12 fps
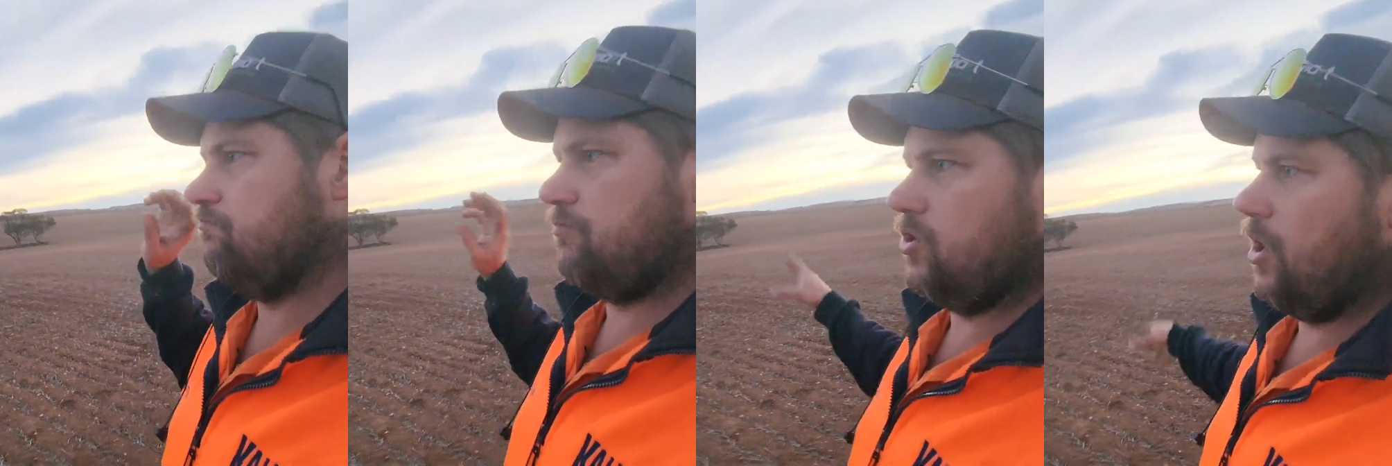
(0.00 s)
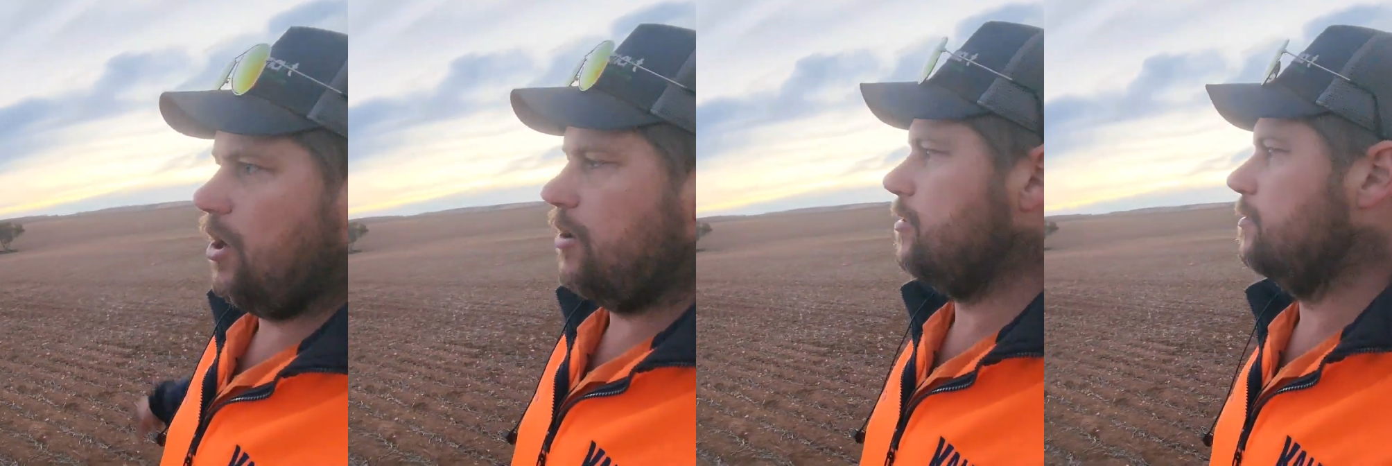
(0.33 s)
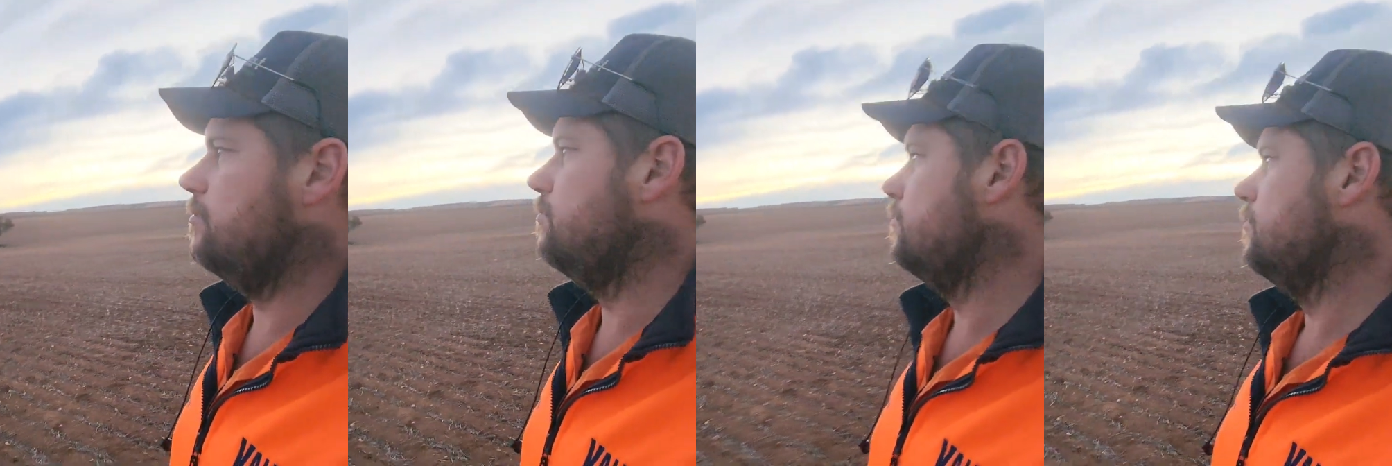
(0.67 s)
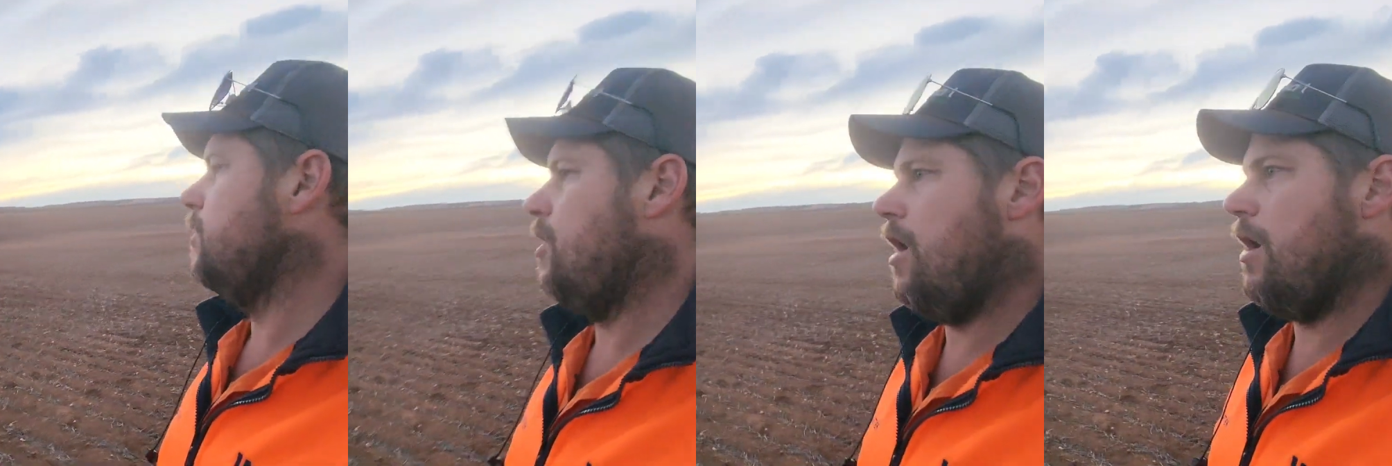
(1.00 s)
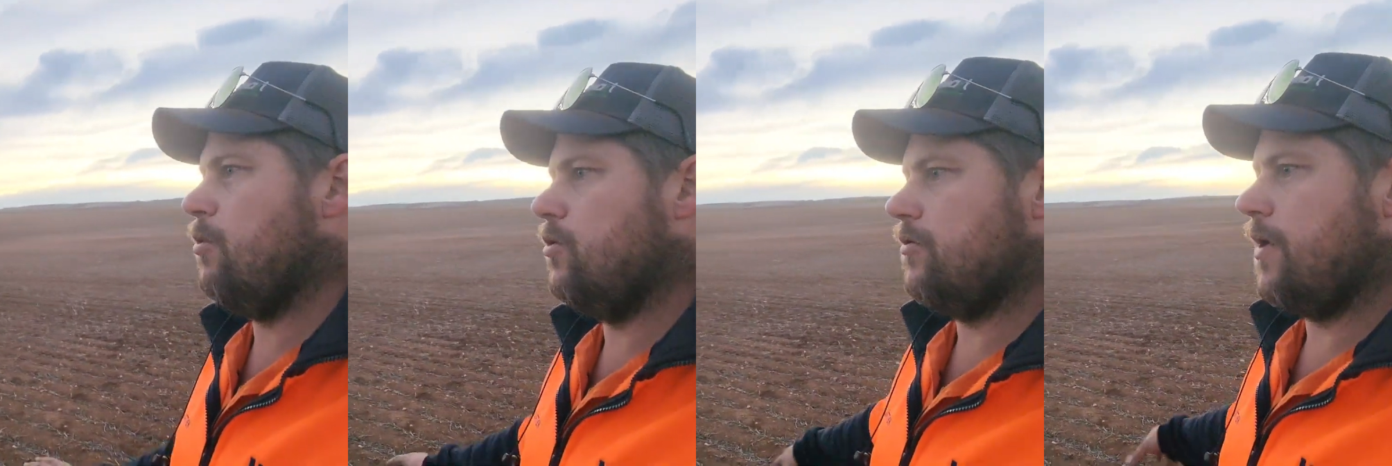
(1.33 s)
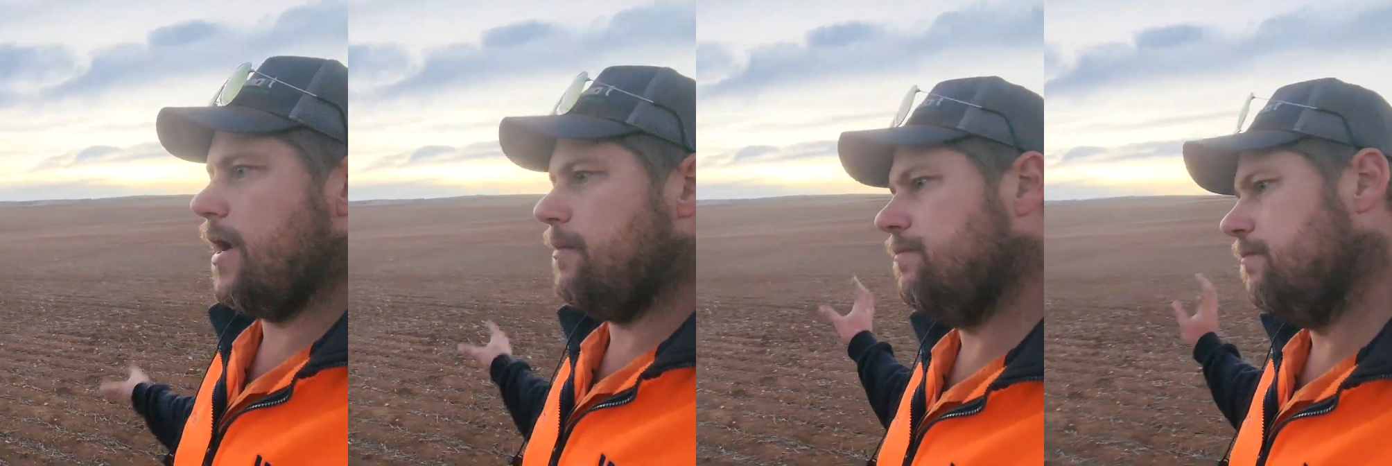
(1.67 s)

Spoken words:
slow, high water rate.